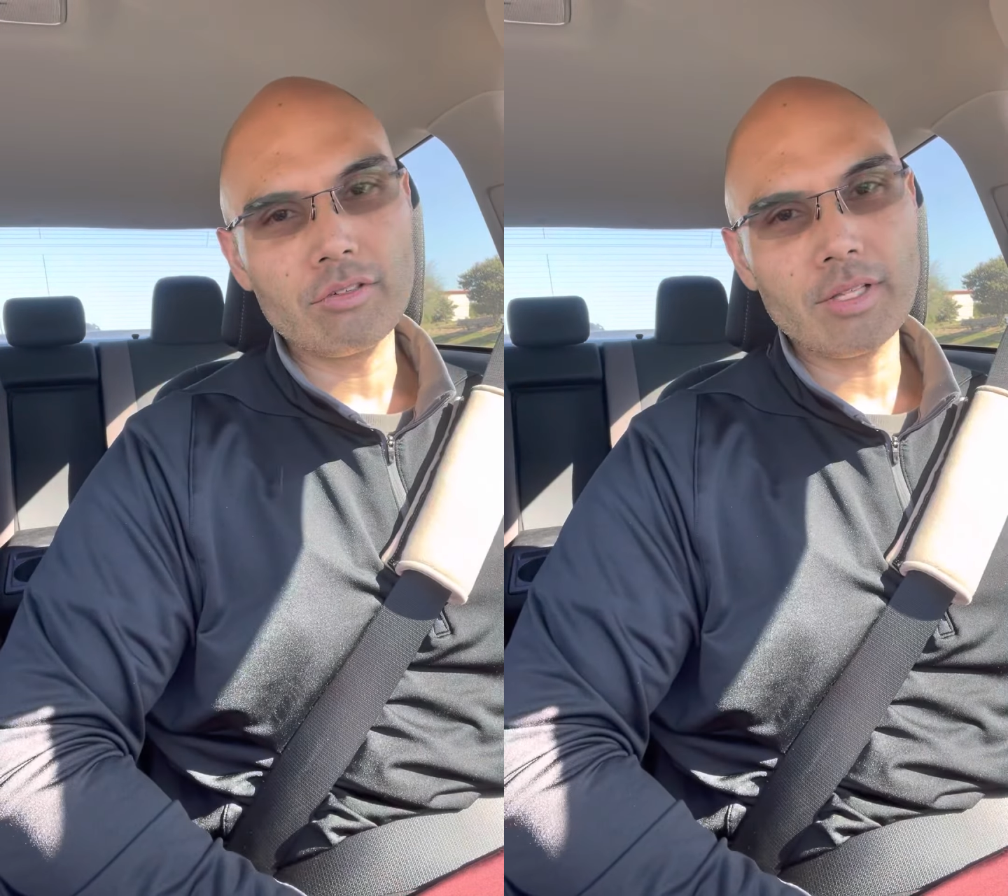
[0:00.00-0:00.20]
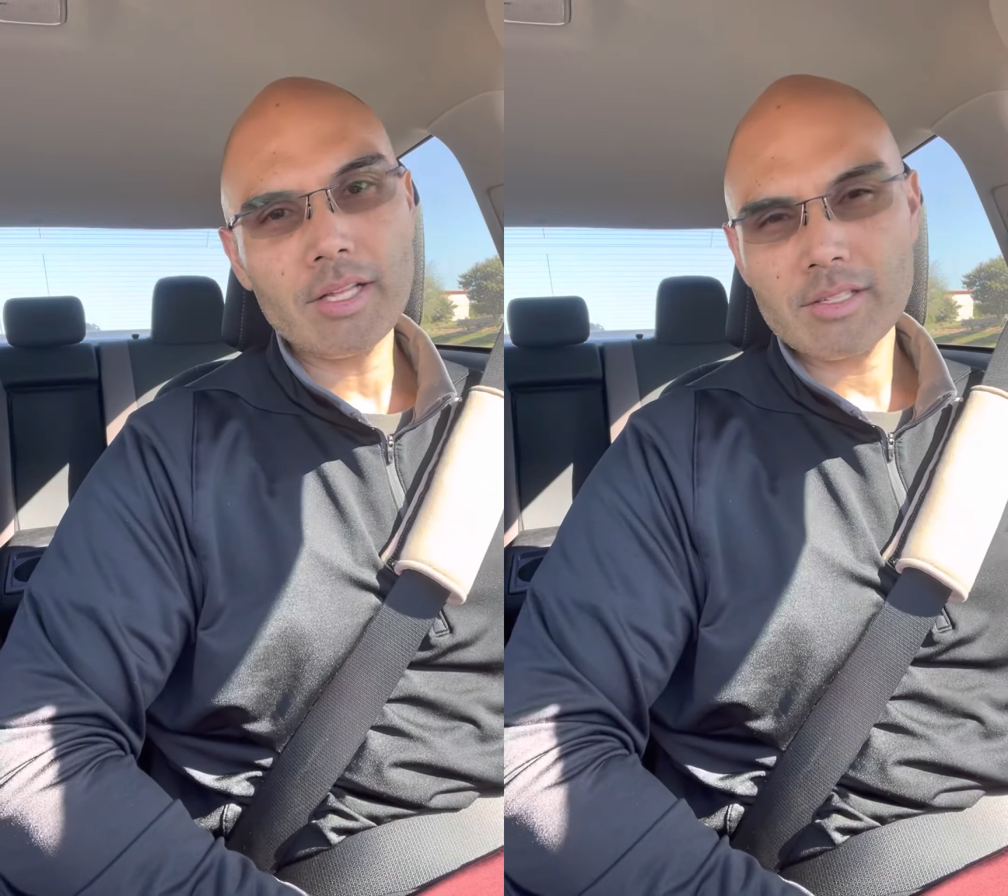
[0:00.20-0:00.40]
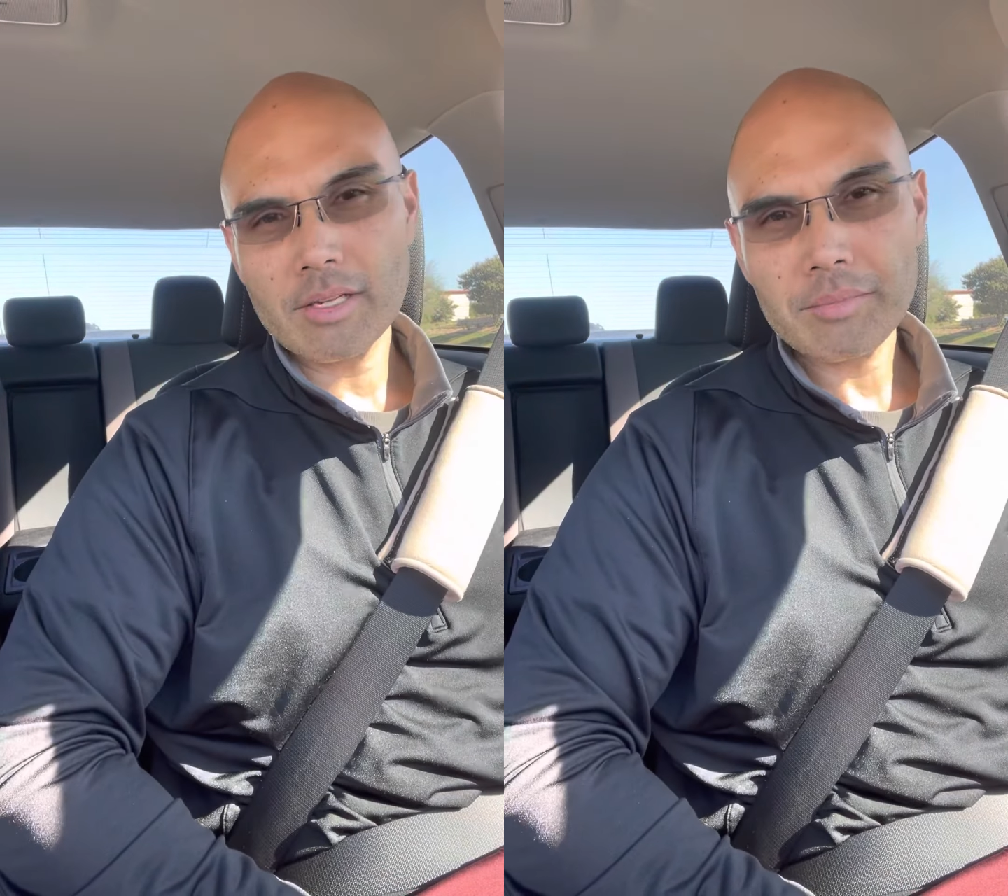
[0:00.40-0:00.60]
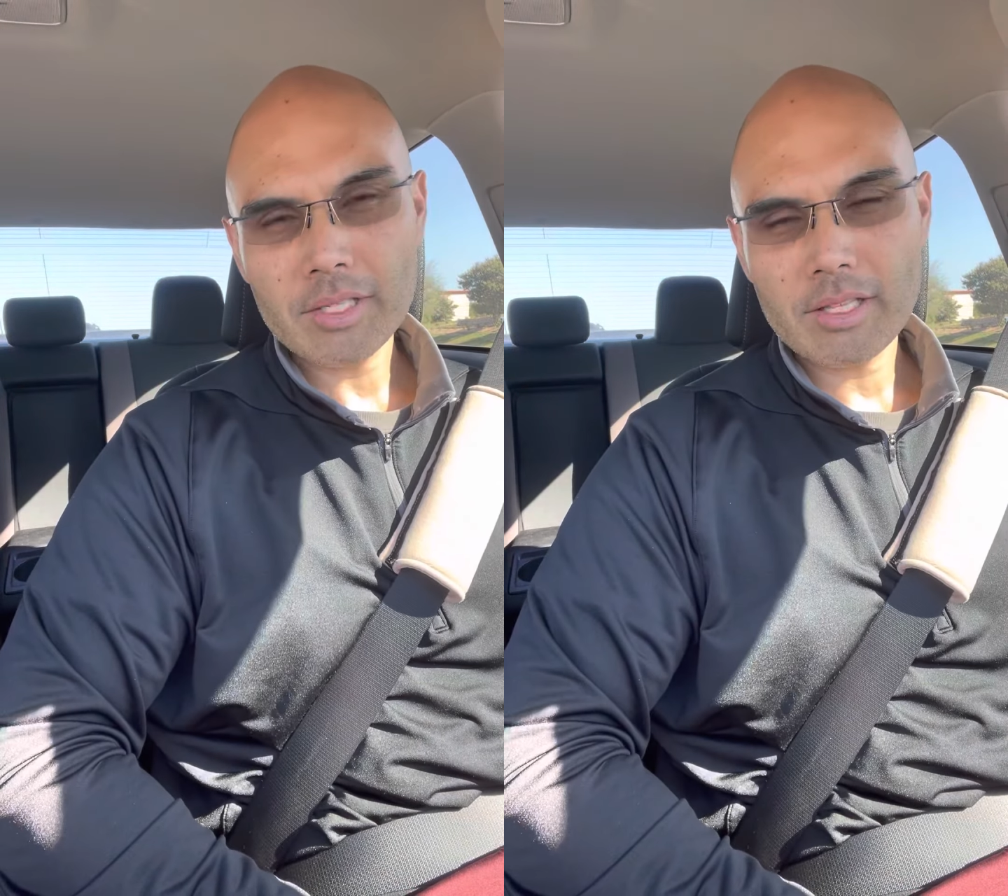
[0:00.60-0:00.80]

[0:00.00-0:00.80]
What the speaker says: that's something